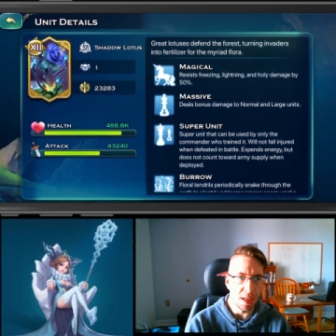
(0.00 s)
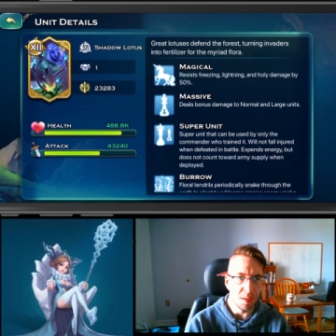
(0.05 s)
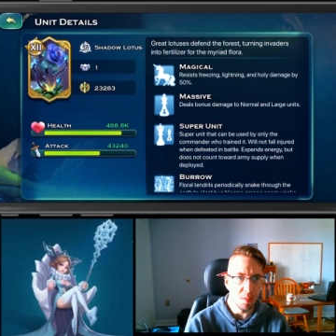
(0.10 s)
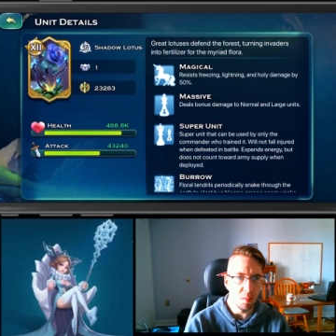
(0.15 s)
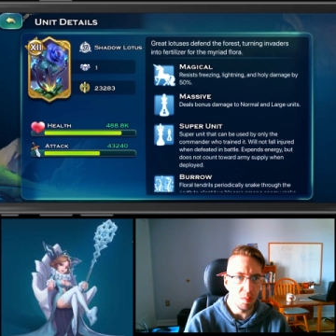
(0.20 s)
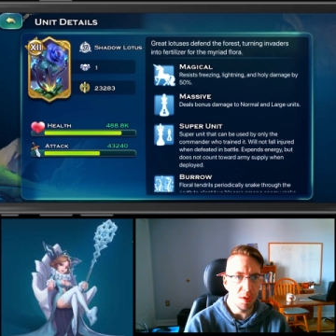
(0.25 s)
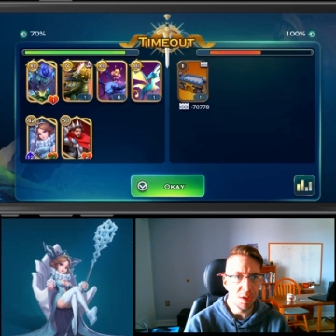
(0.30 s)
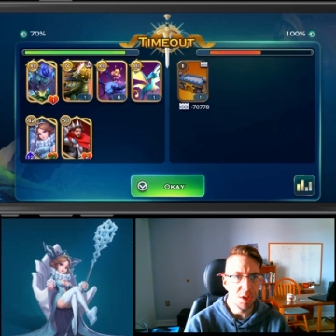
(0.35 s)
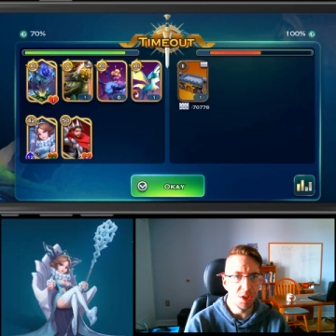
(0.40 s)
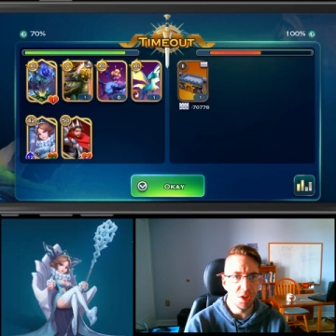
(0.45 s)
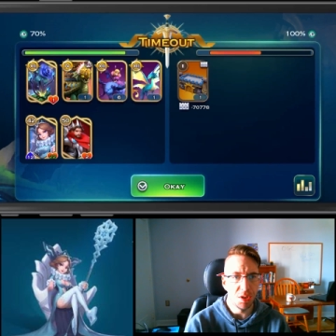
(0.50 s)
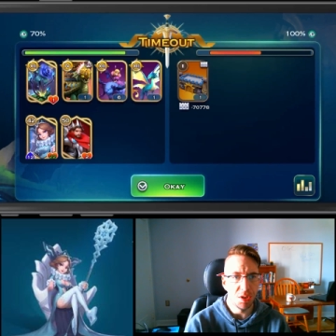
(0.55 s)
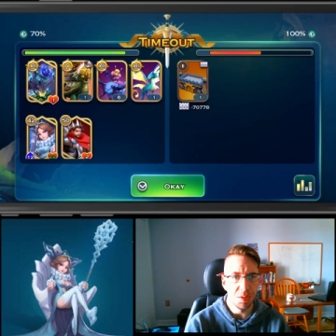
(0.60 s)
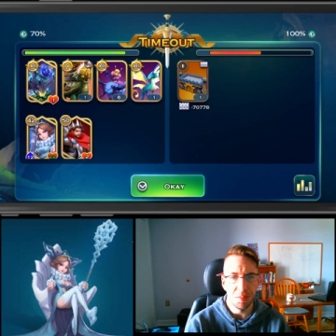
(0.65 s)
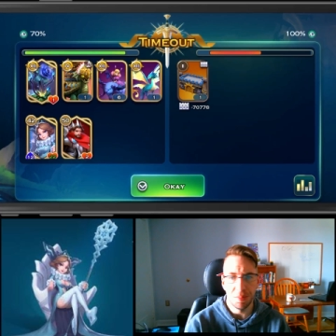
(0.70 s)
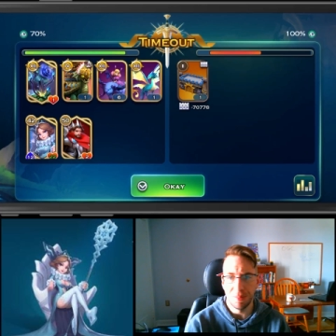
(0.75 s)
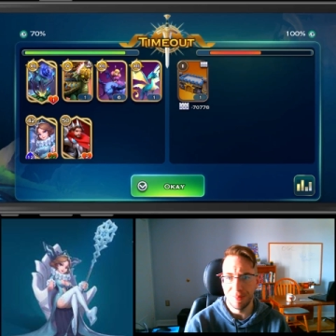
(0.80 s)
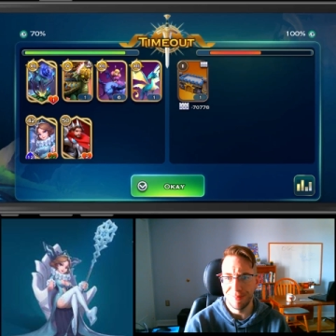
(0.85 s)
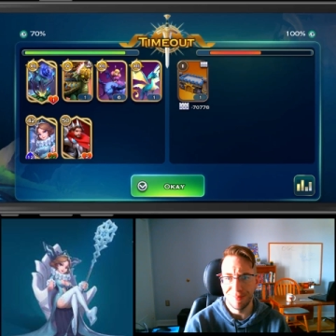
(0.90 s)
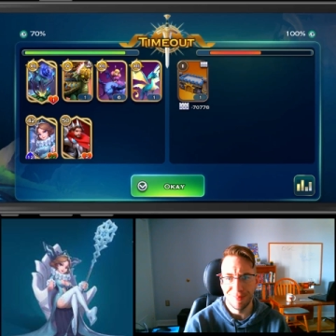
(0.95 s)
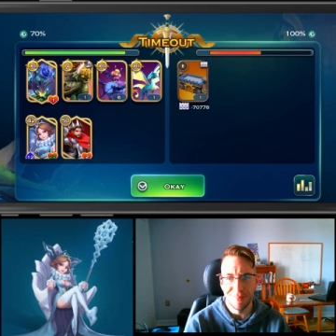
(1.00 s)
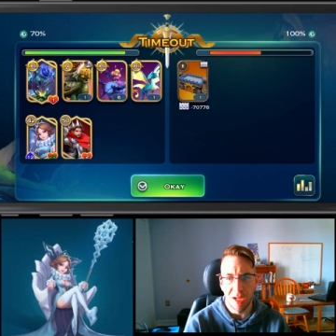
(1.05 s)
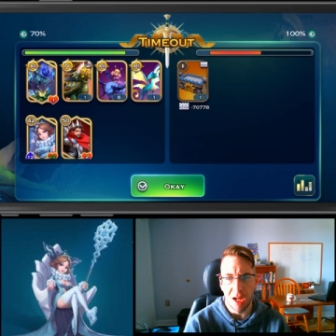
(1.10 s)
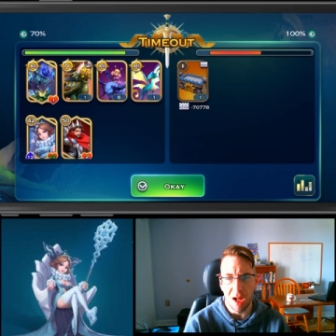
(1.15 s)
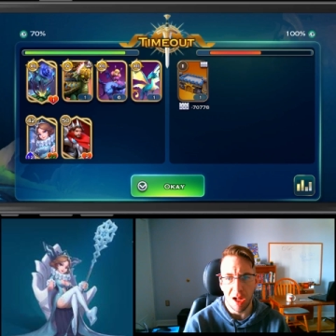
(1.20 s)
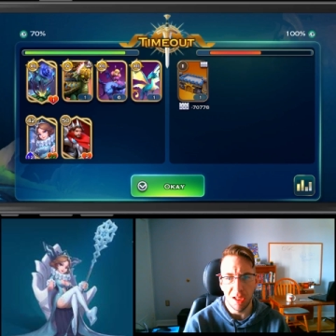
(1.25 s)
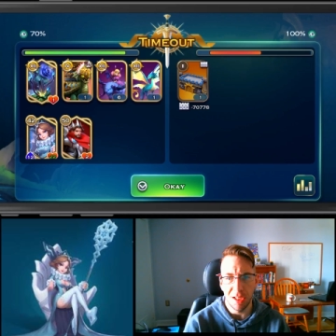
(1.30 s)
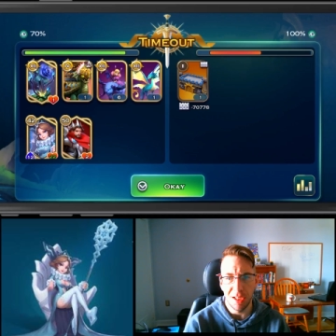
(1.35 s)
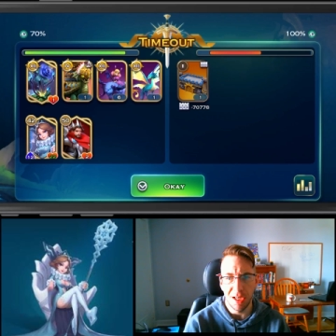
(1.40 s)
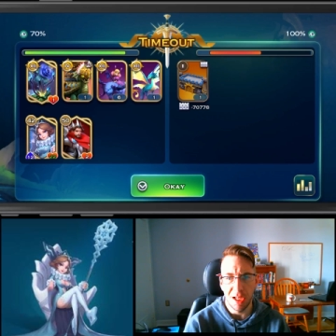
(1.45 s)
Which,
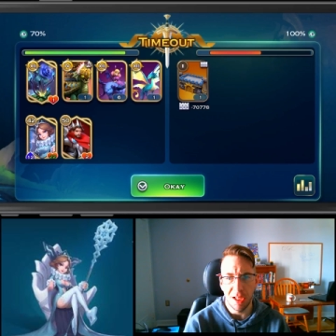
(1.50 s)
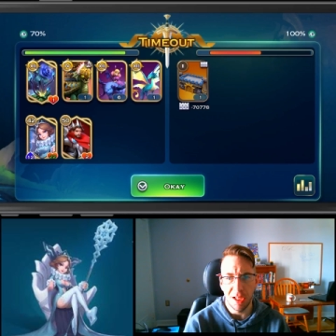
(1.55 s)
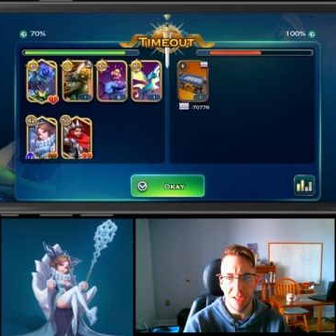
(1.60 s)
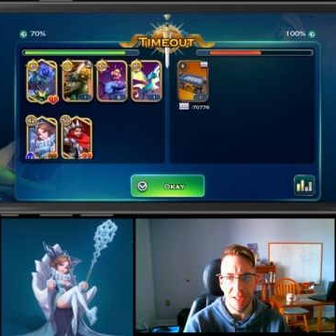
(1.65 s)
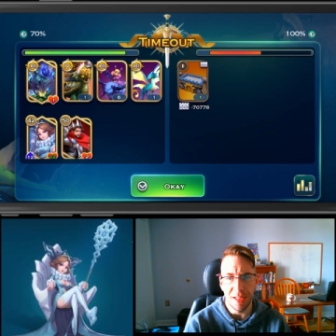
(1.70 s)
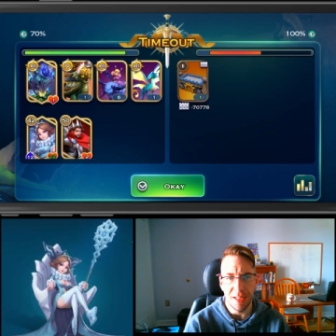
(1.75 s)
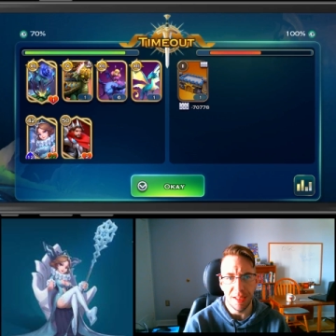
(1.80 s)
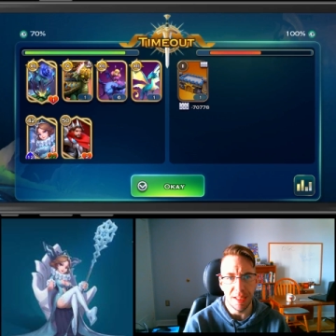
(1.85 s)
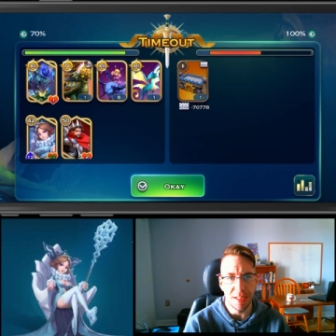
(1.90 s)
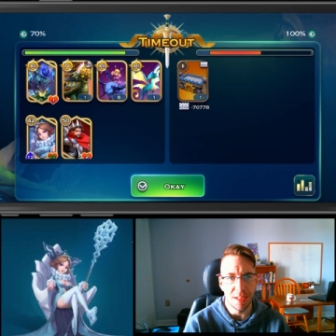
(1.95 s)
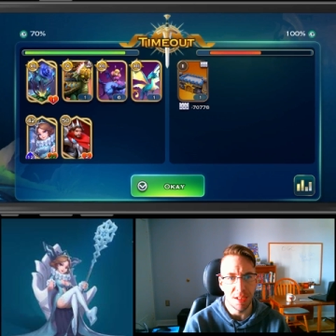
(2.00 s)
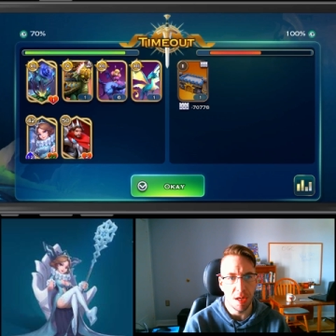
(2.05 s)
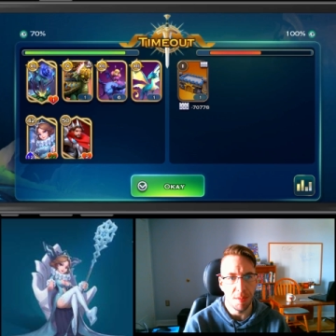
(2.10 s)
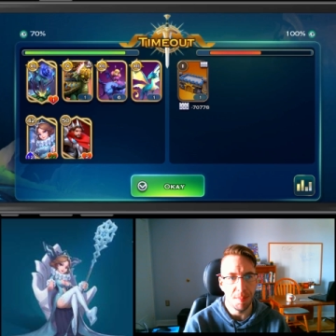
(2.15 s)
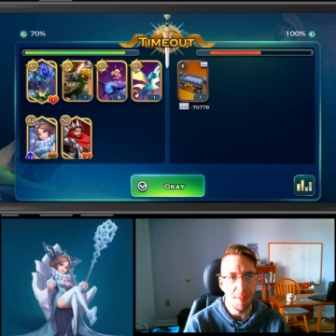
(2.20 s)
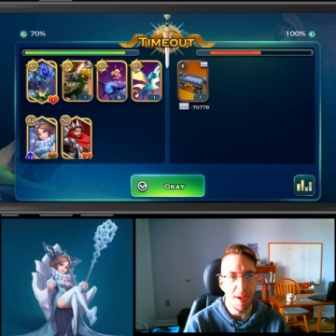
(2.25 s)
all in all, that's not